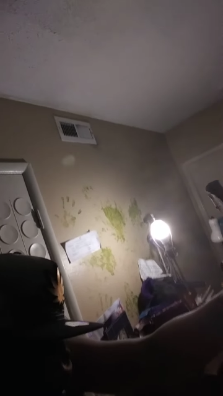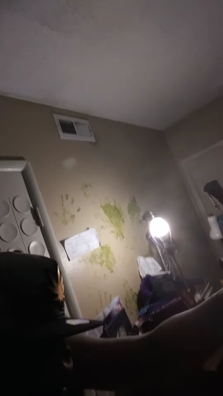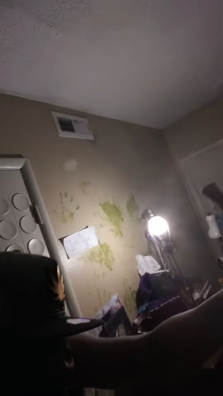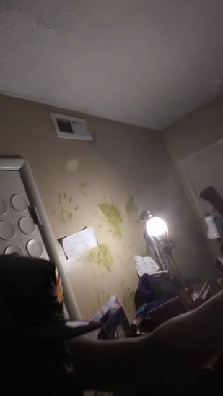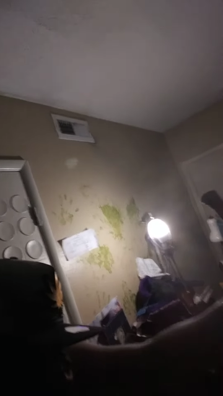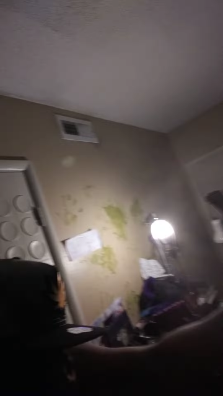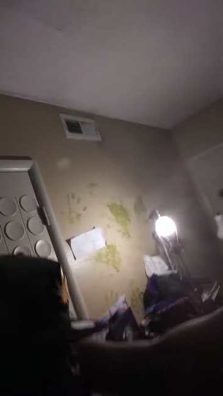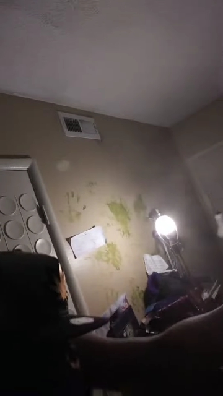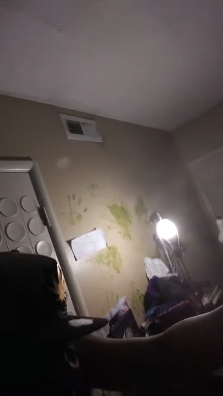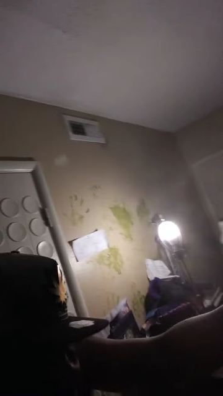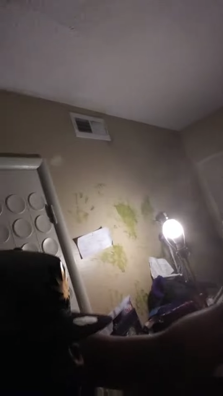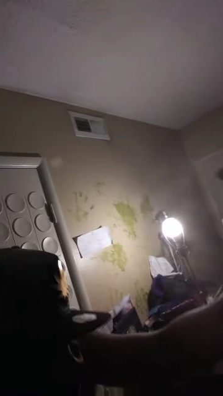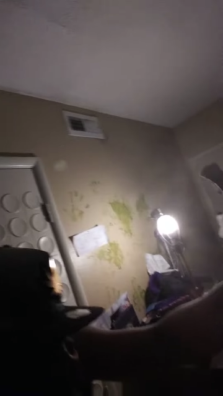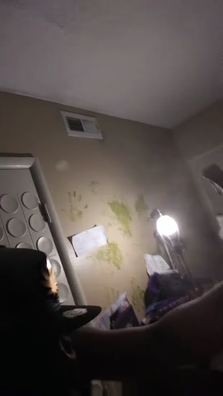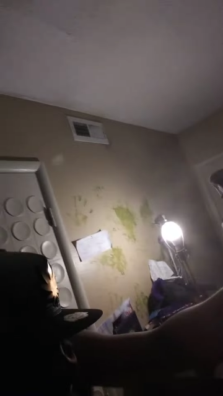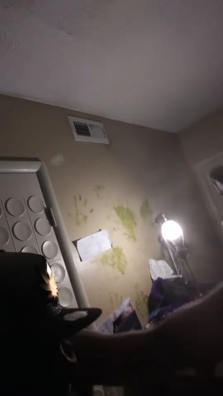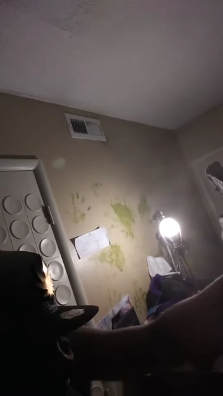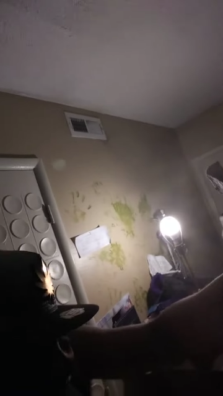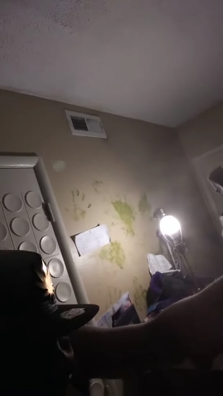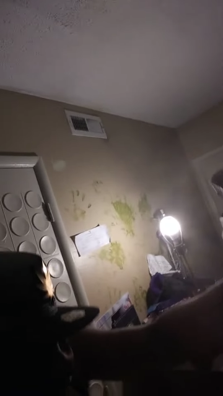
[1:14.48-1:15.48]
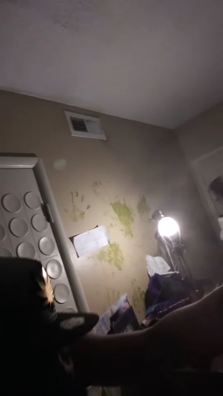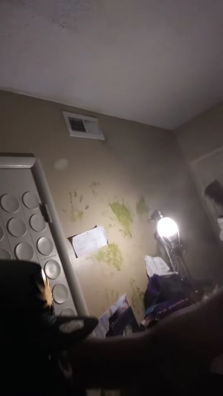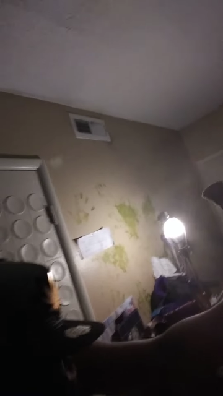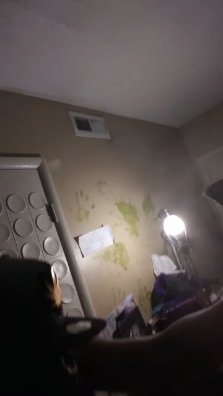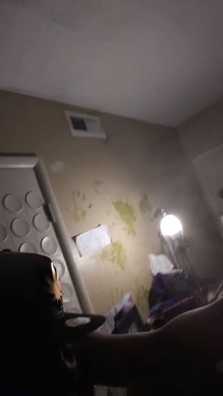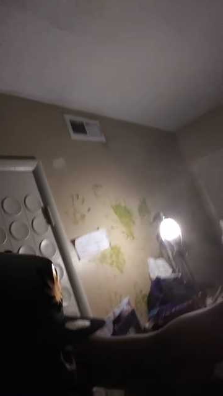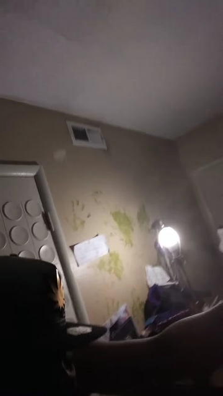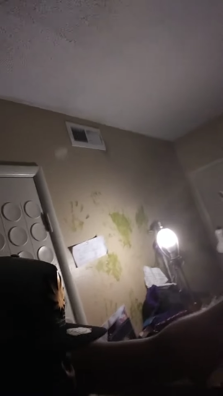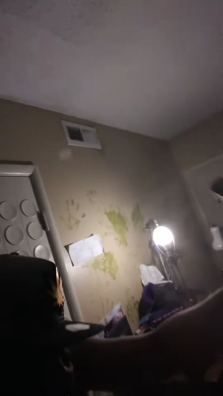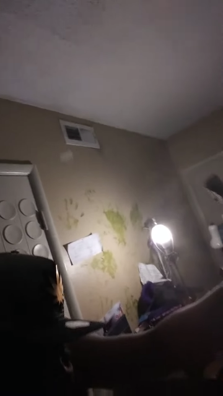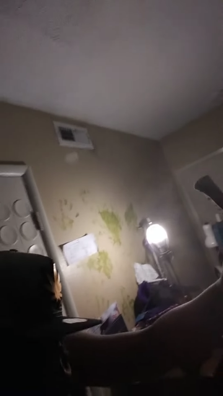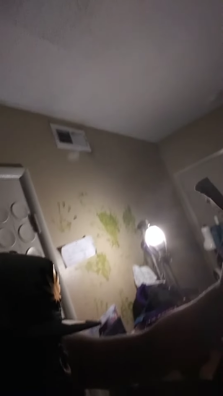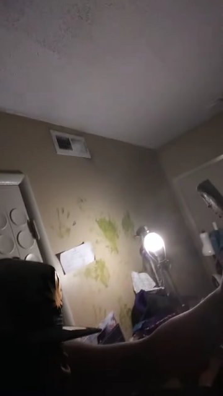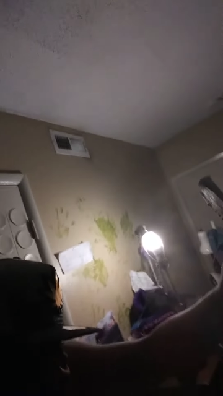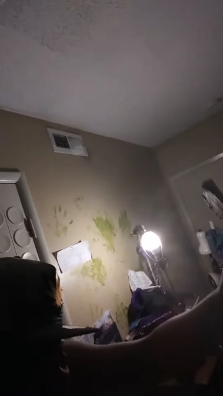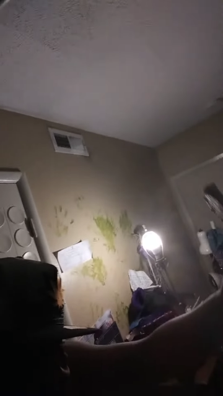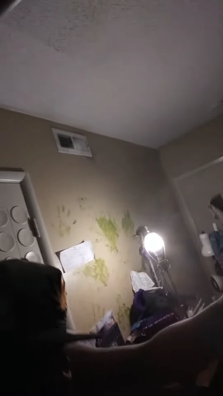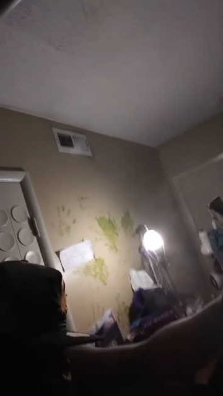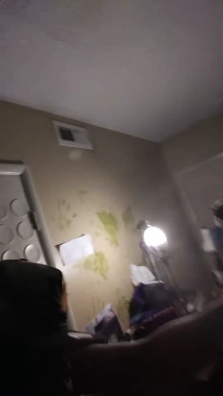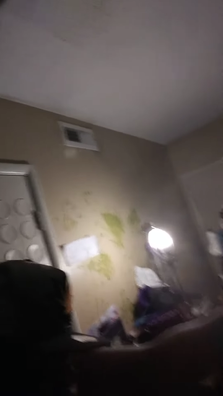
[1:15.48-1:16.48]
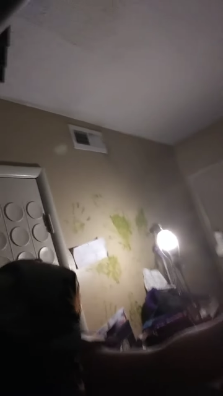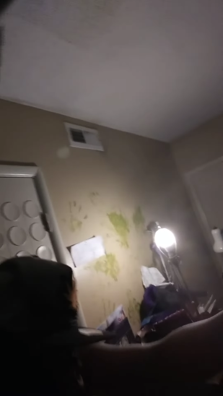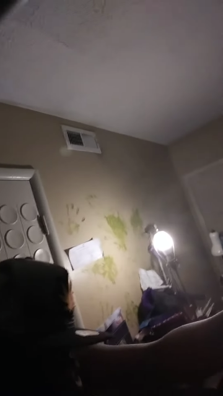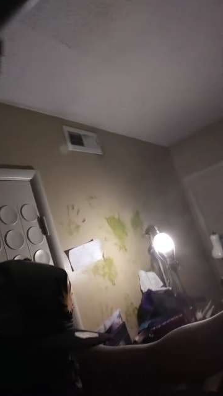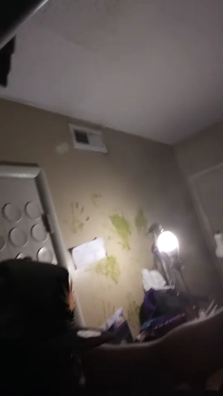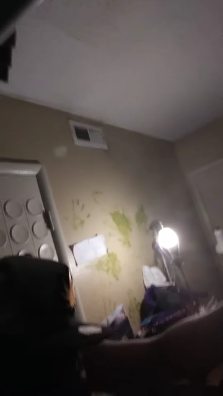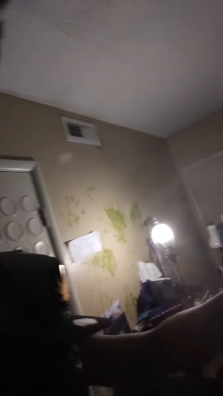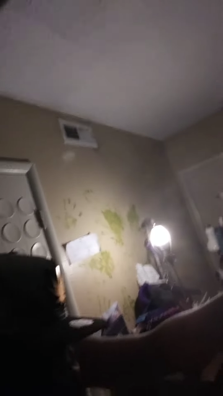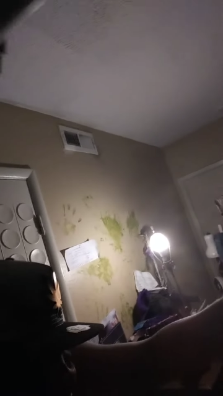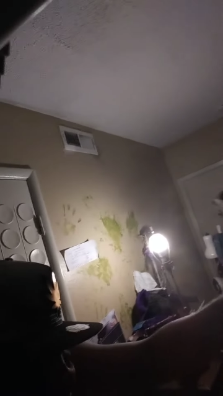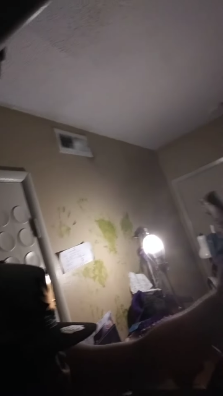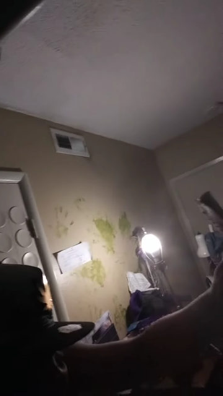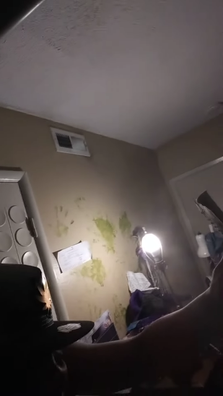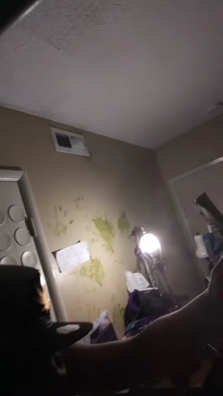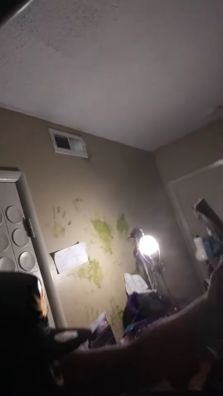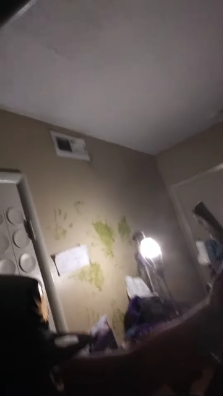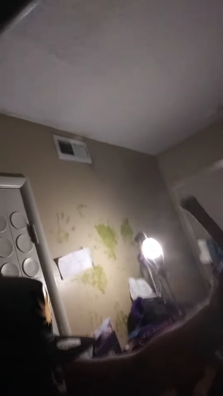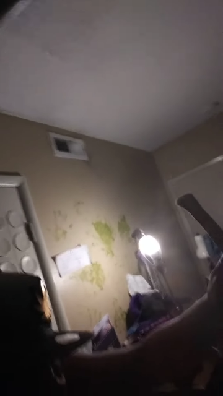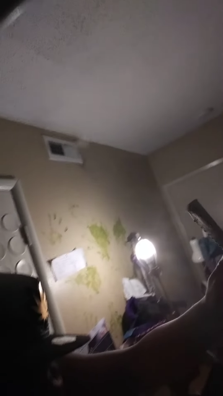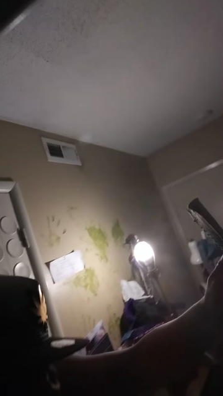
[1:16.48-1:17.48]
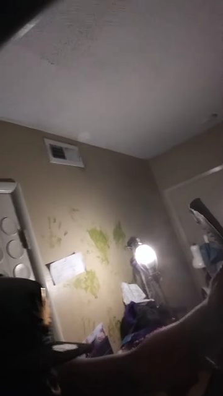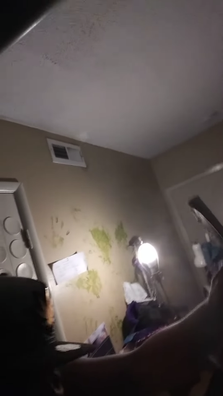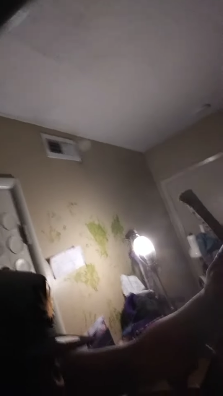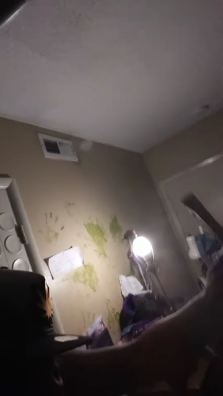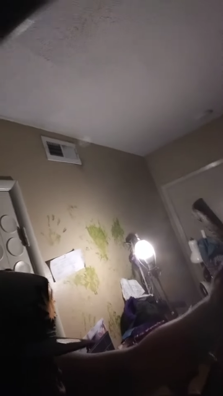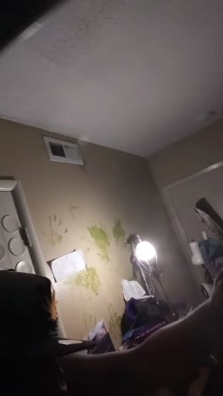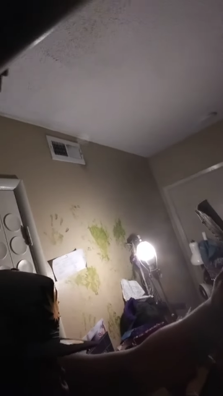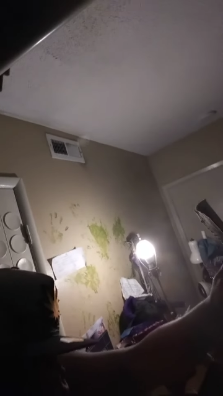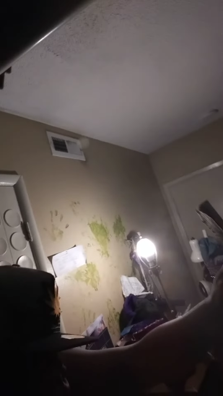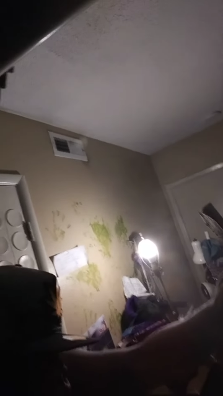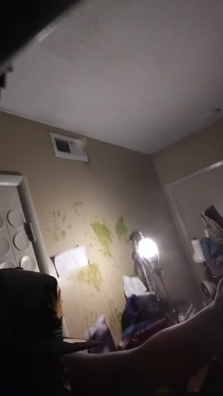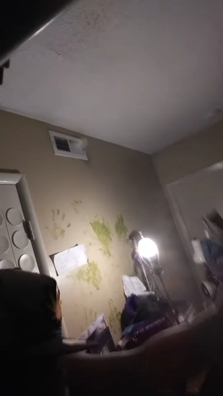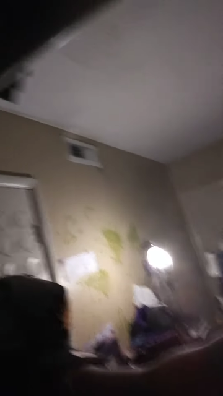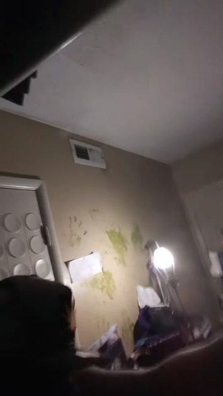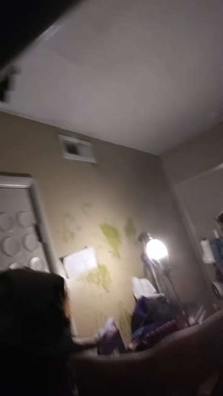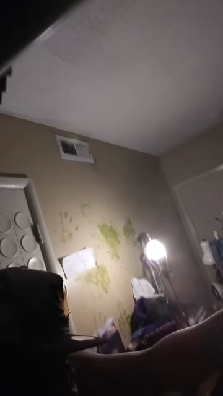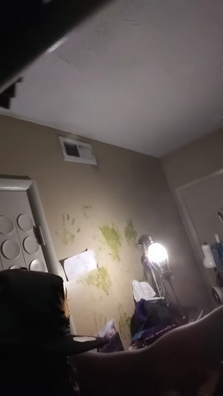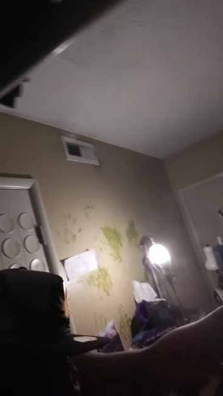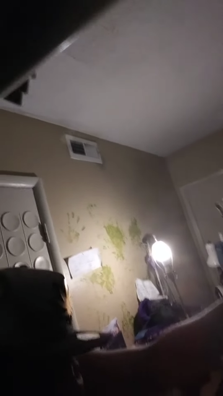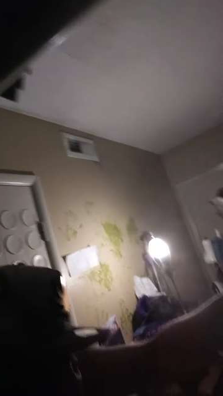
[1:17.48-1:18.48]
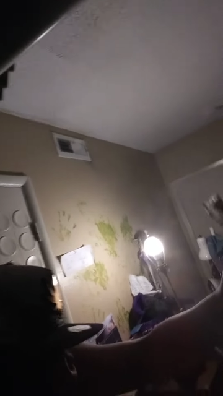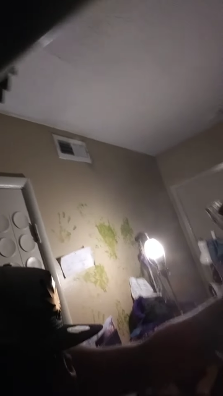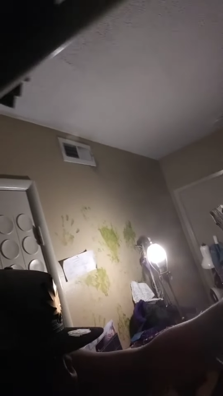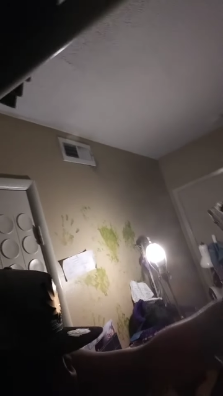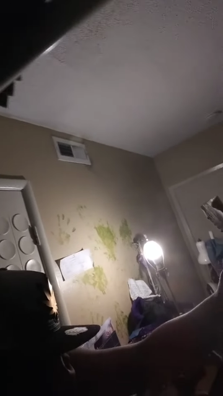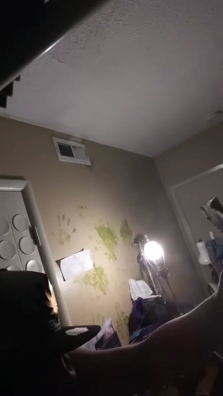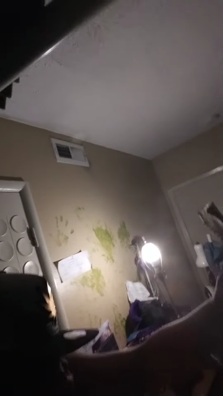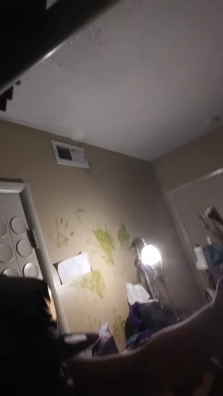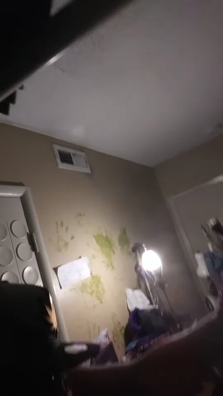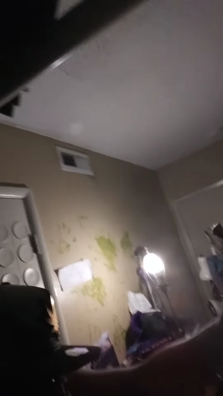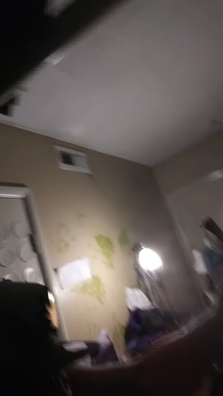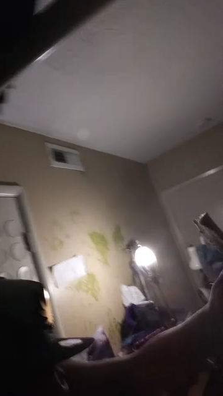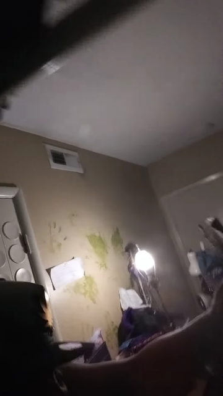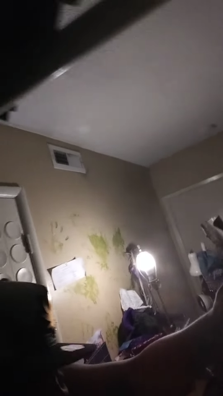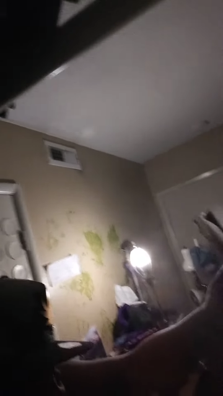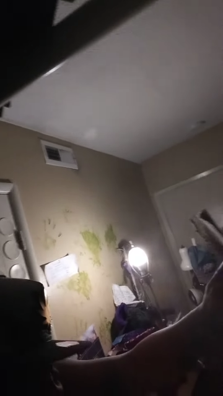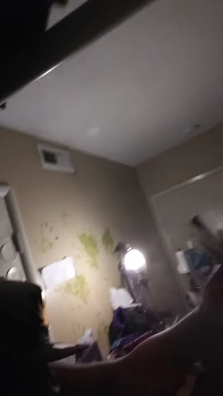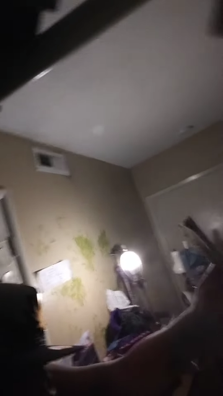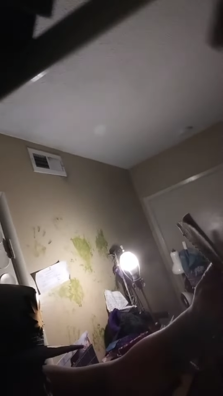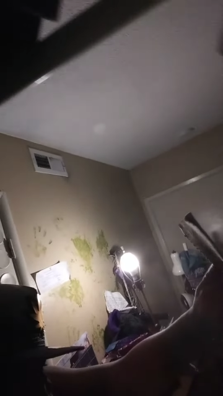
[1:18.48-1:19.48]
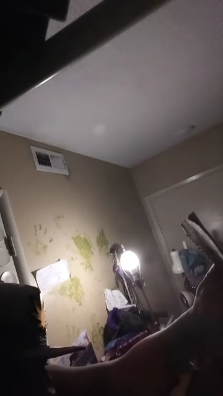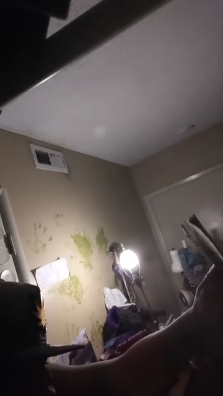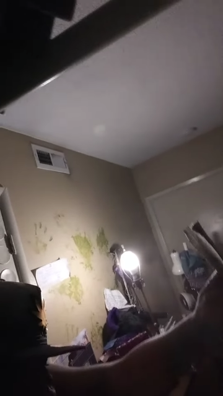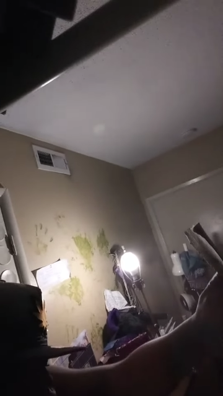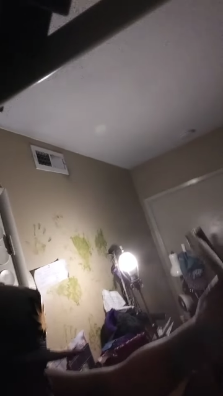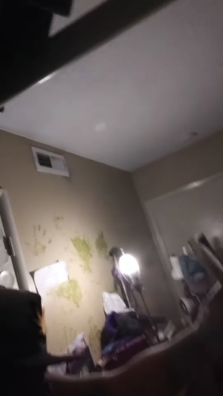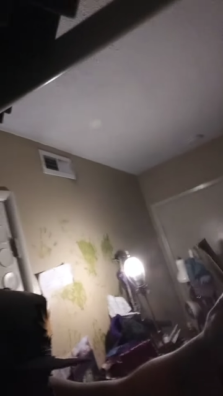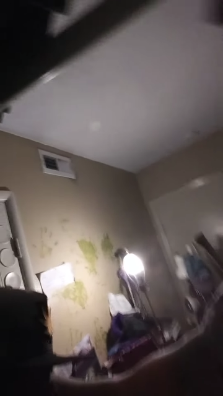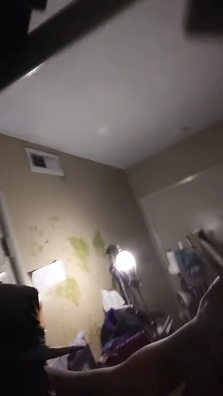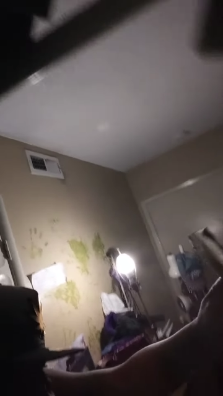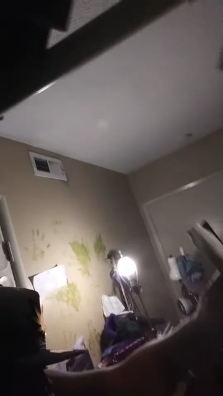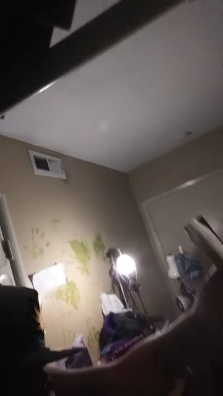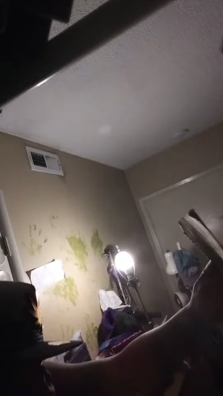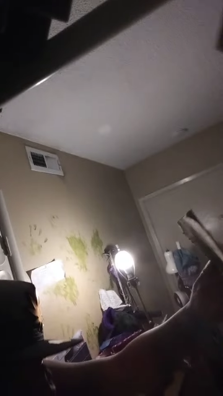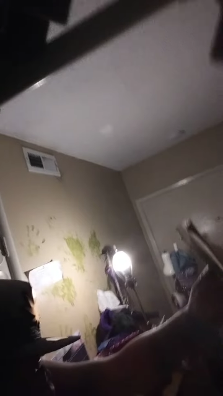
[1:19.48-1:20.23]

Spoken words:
No face is visible, so there are no lips to read.